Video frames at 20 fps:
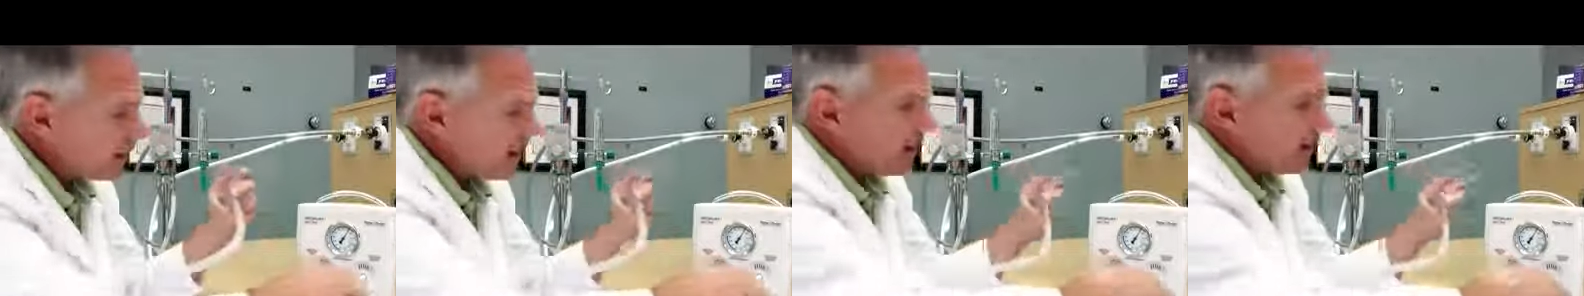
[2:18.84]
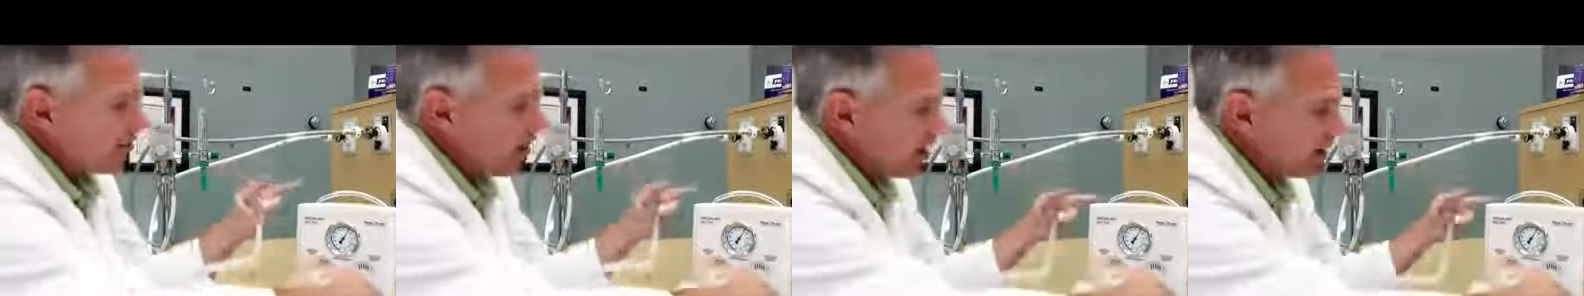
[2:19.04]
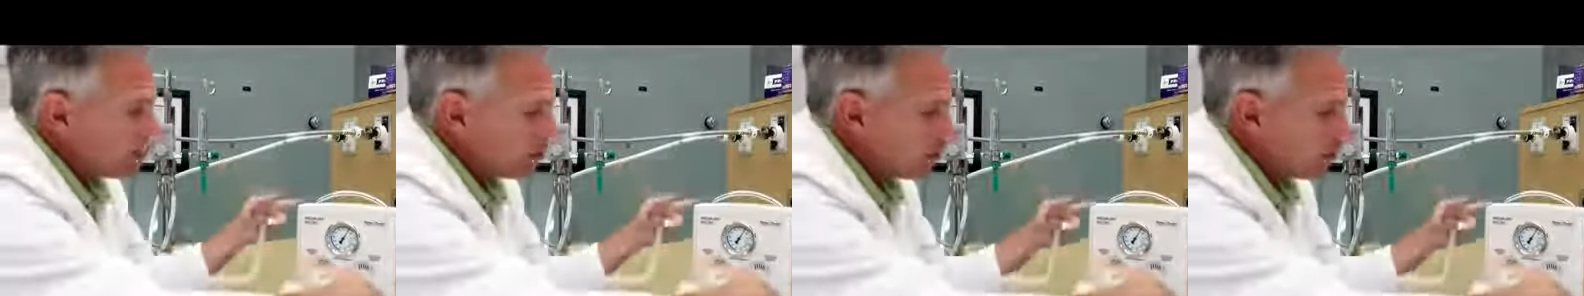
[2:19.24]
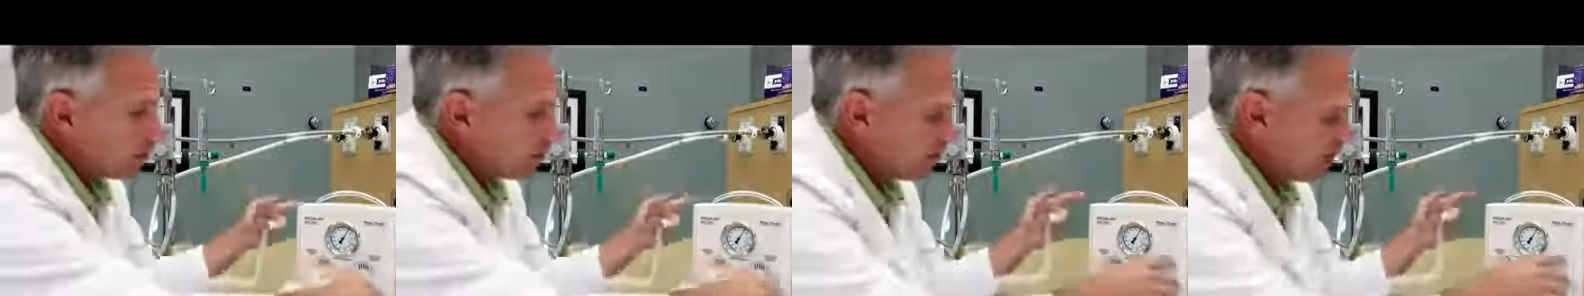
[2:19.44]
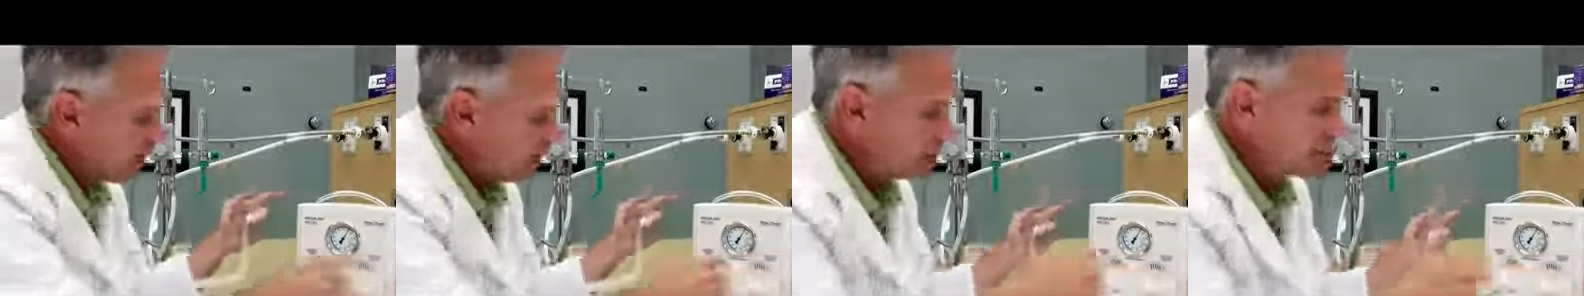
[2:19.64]
that I've got no
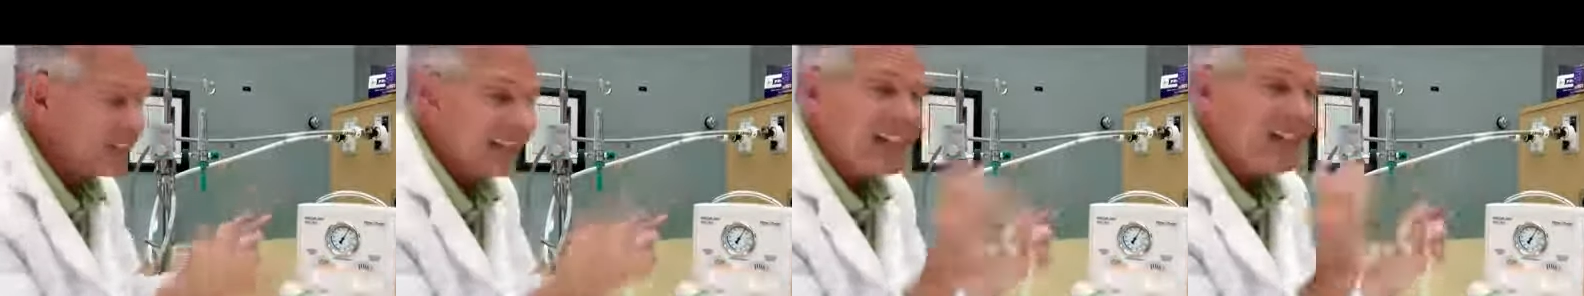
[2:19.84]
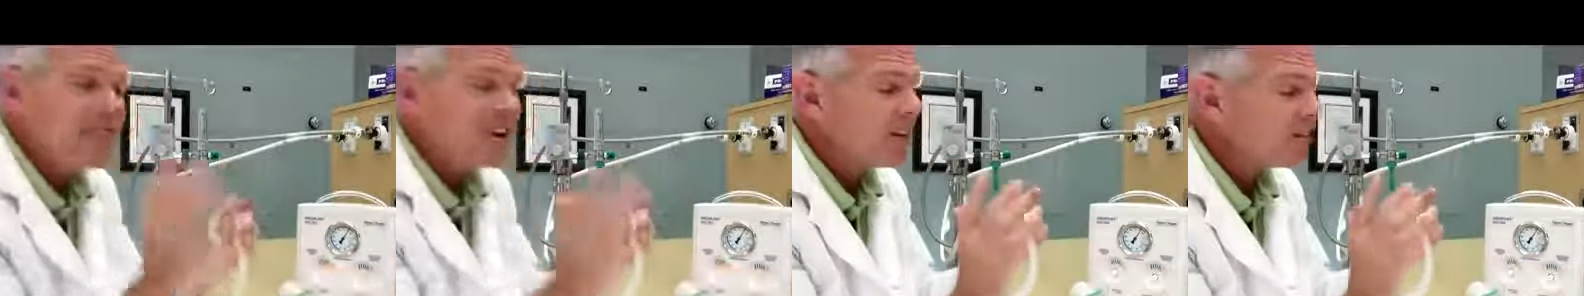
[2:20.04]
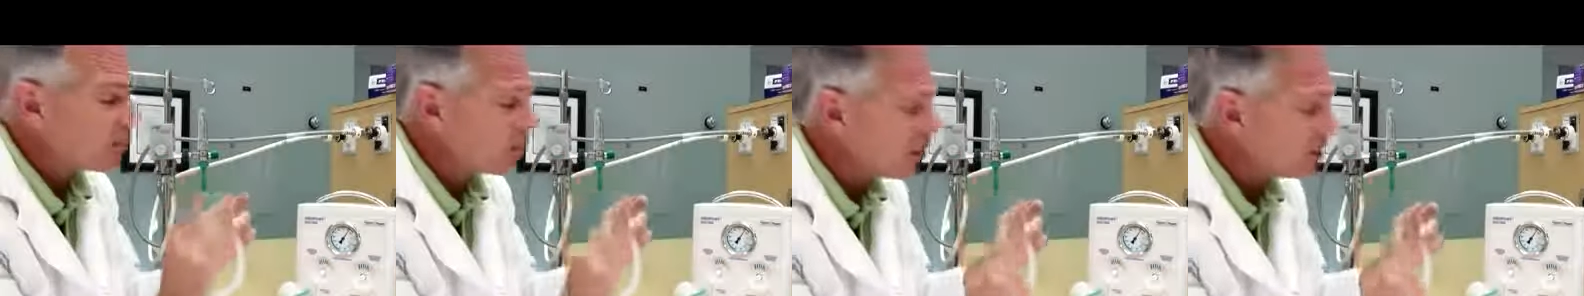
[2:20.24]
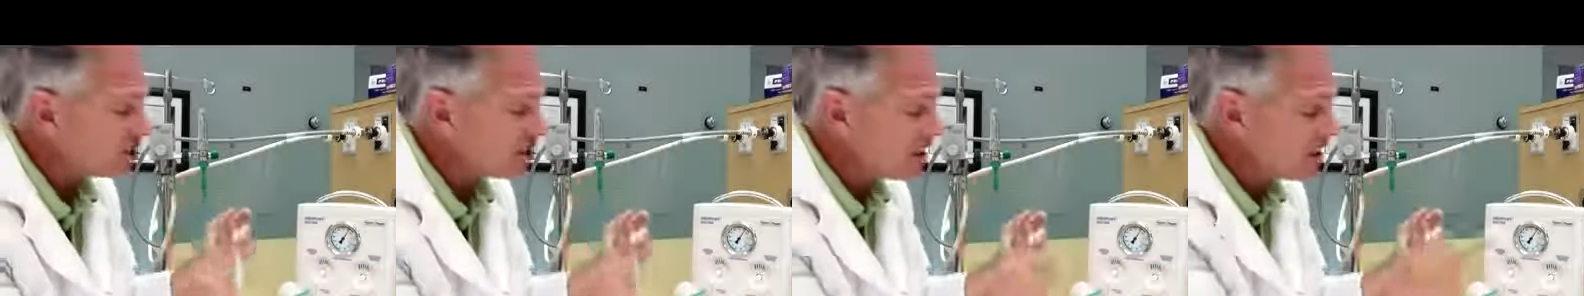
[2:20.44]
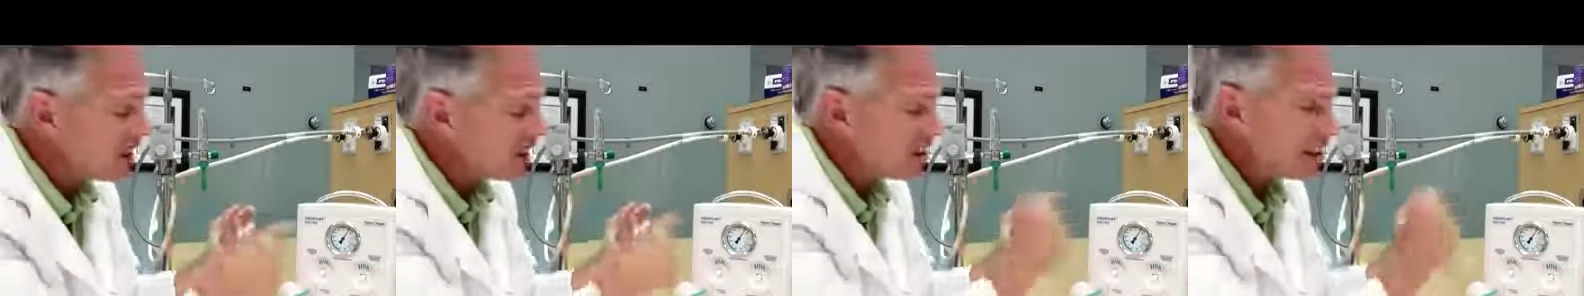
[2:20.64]
leaks, and even if there was a
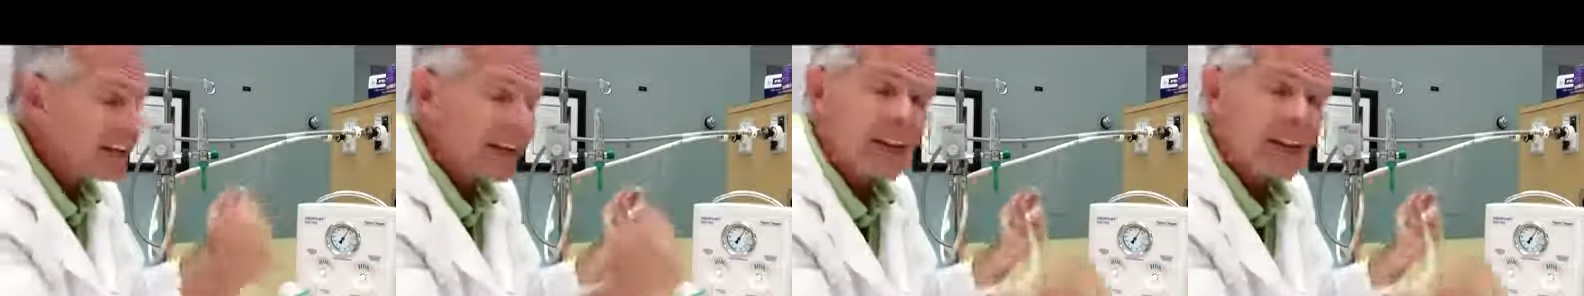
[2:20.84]
little leak,